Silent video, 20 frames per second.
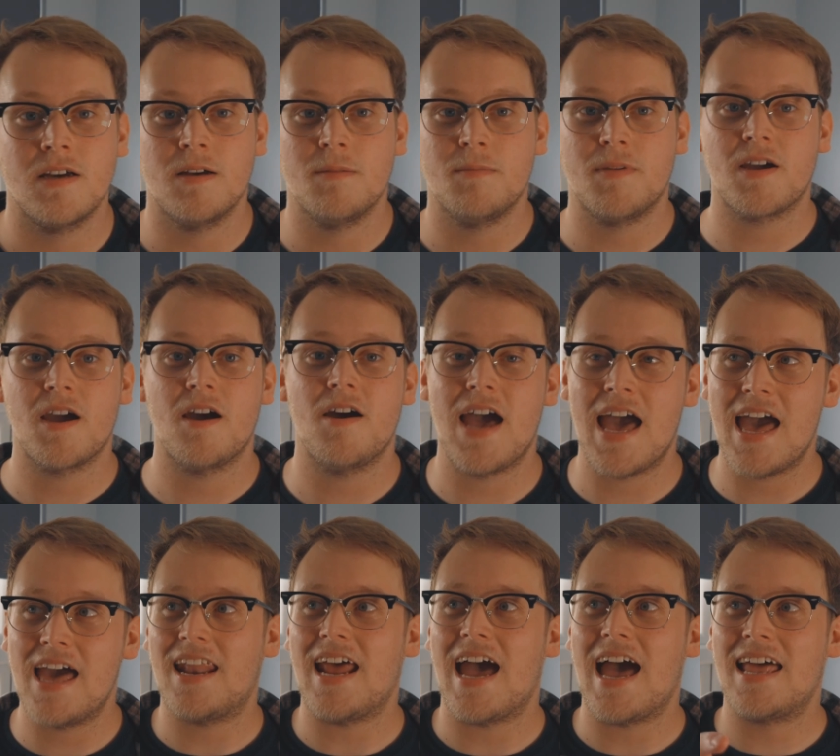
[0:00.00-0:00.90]
But go
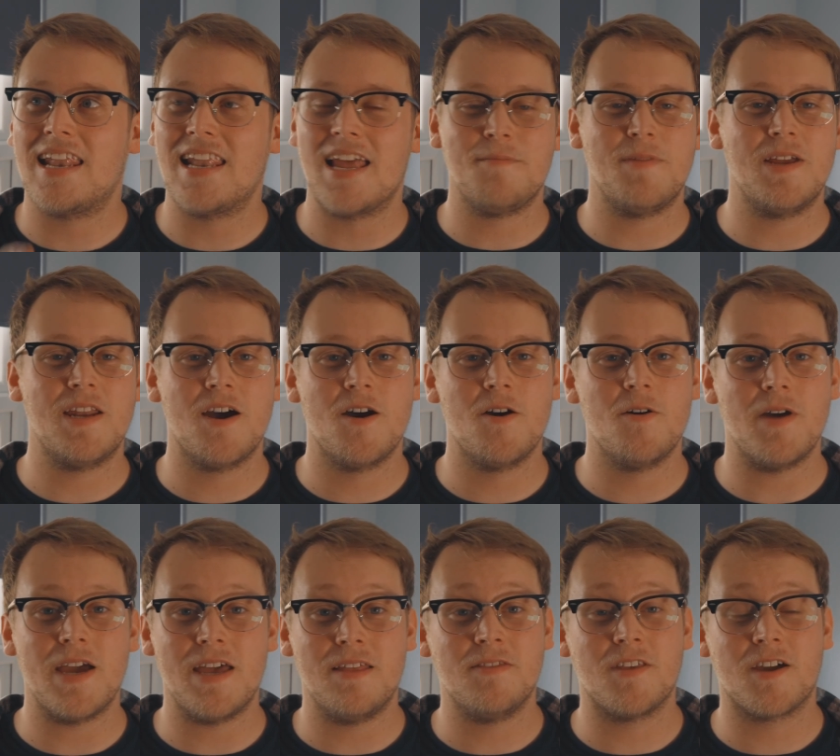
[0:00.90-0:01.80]
ahead and let me know
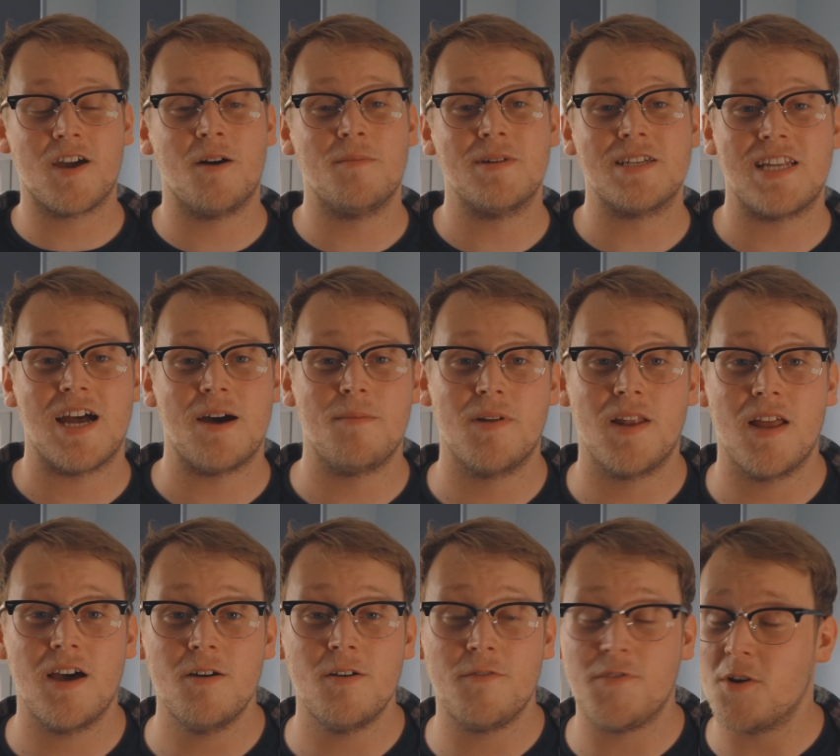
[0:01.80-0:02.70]
in the comments down
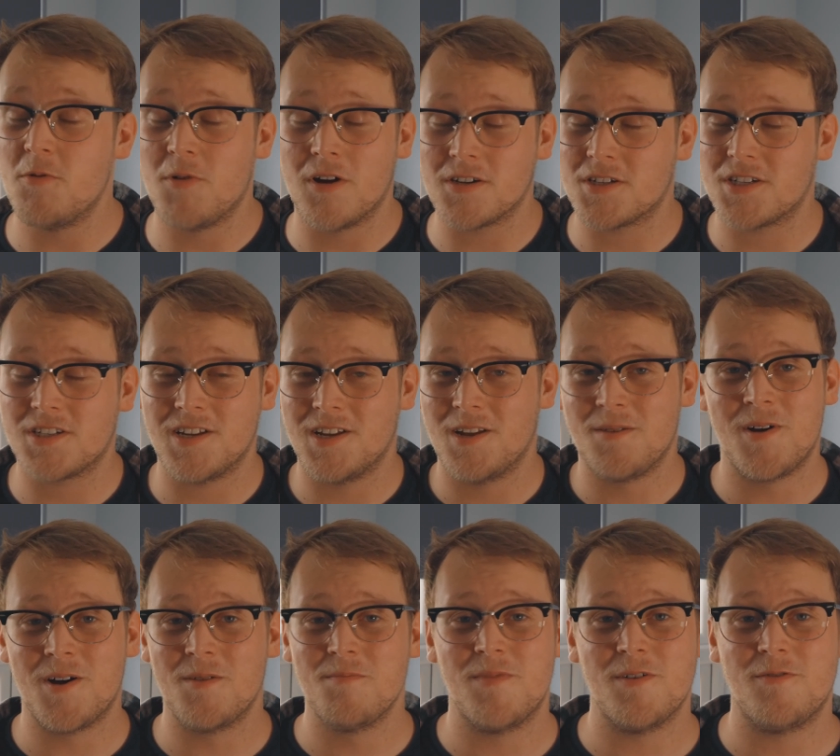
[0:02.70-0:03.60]
below. Have you watched Le
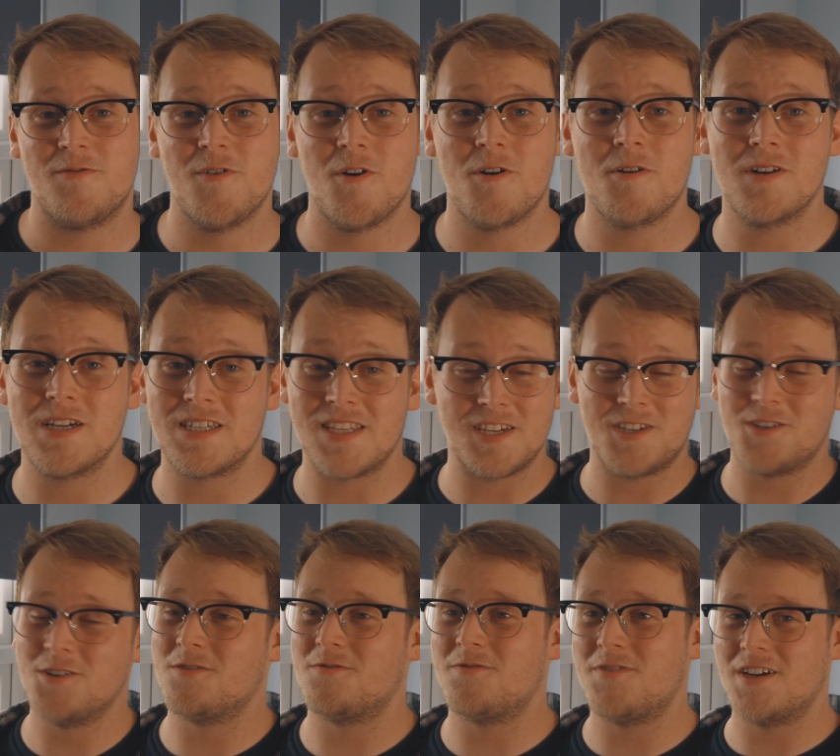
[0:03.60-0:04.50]
Mans before? Is this
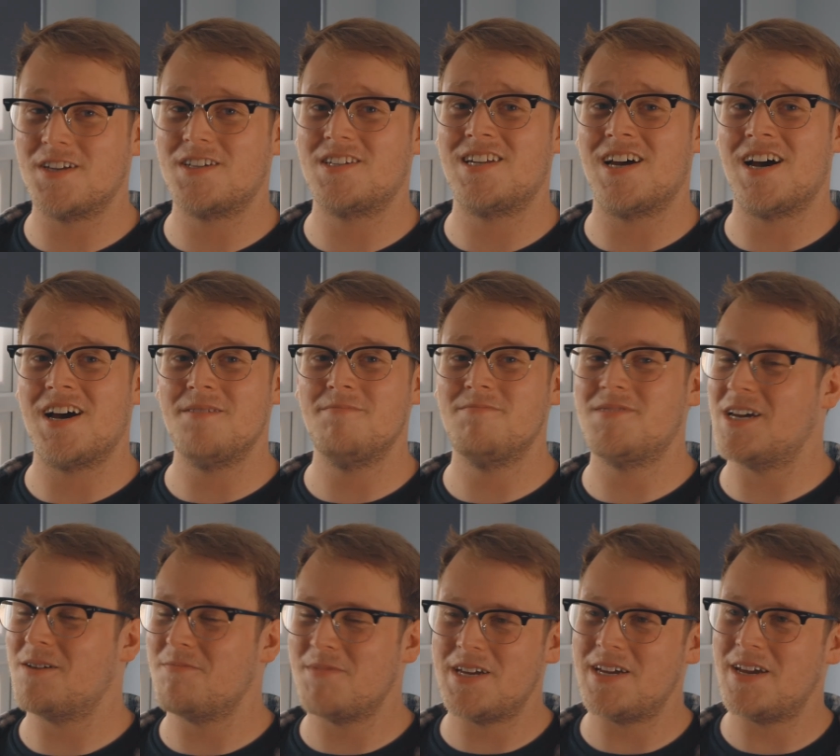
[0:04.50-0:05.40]
your first time?
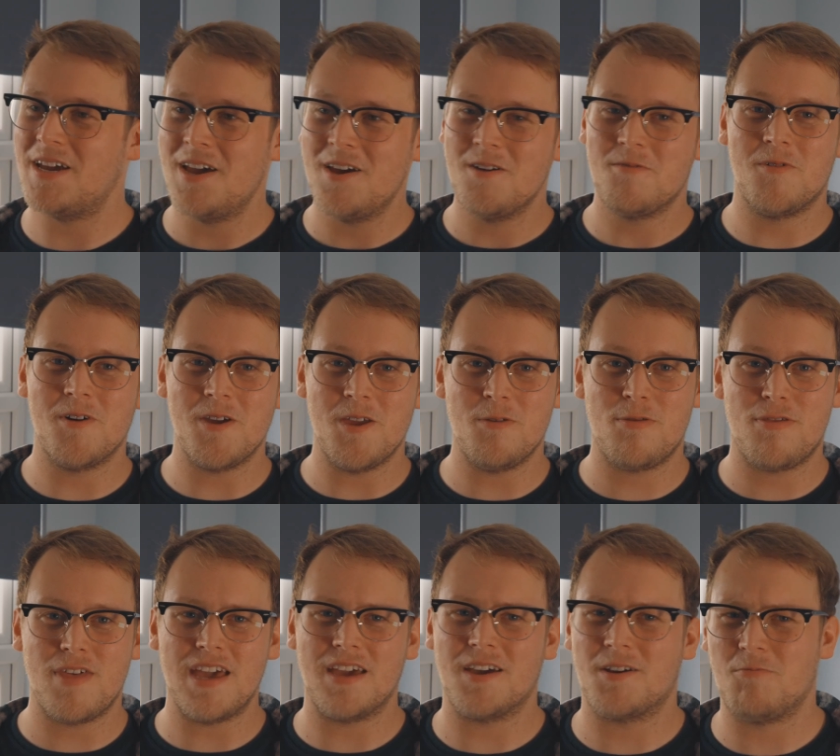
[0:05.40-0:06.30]
Tell me what you
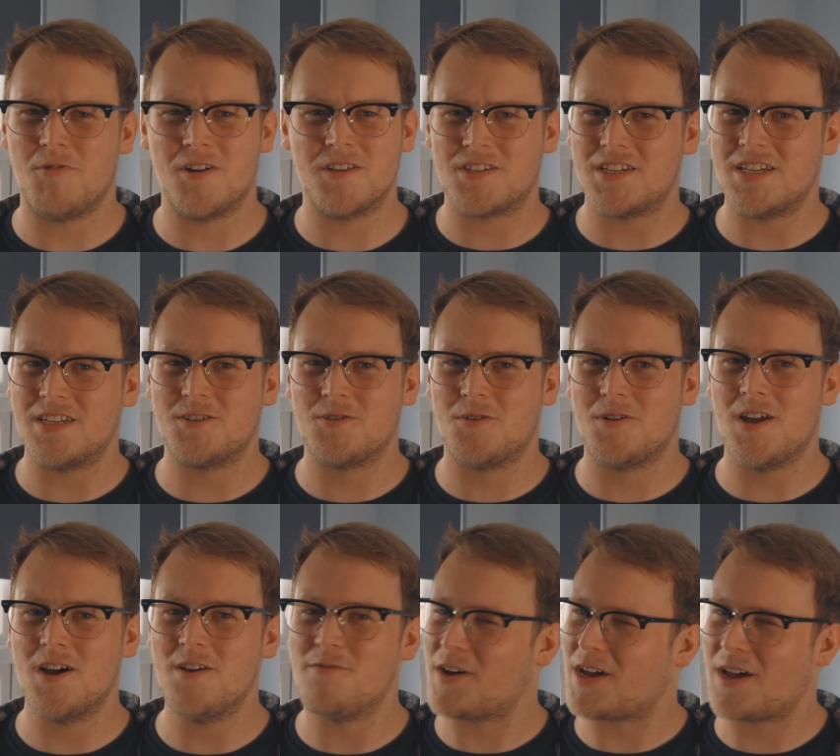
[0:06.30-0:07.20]
think once it's
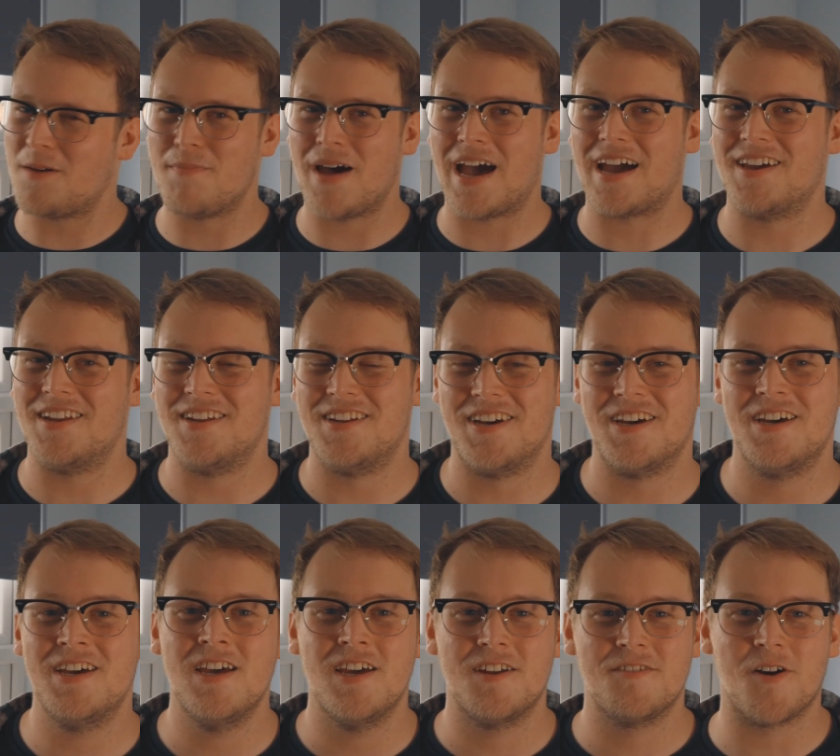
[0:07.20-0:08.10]
all over. Come back and
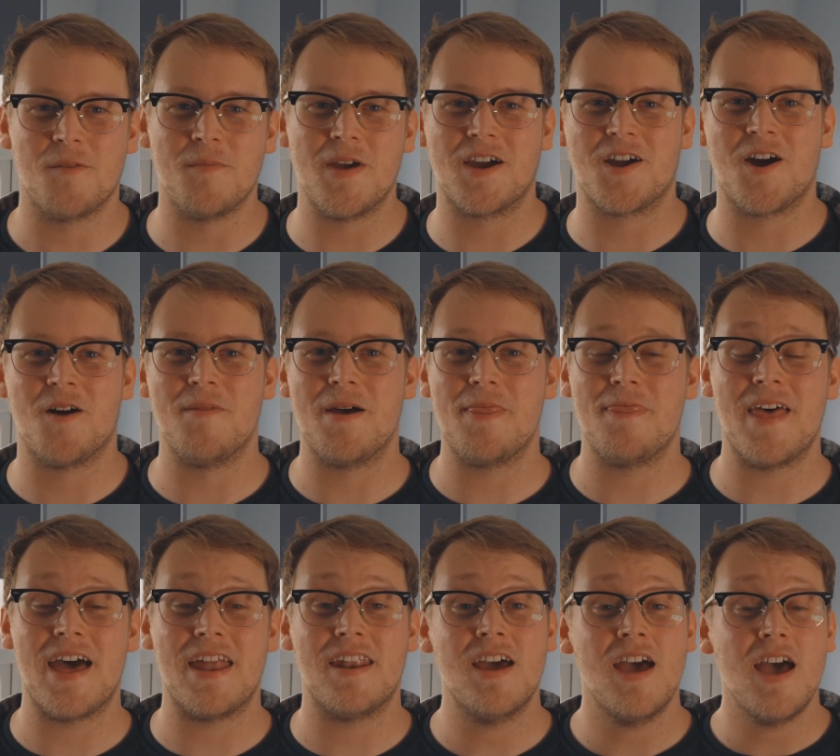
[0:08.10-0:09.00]
drop me a comment
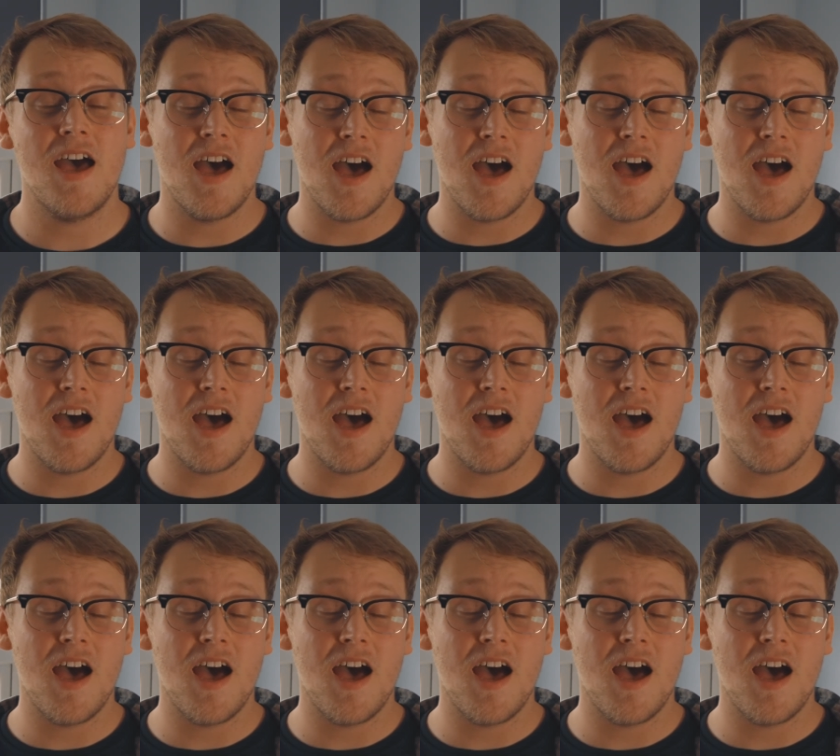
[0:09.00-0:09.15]
then.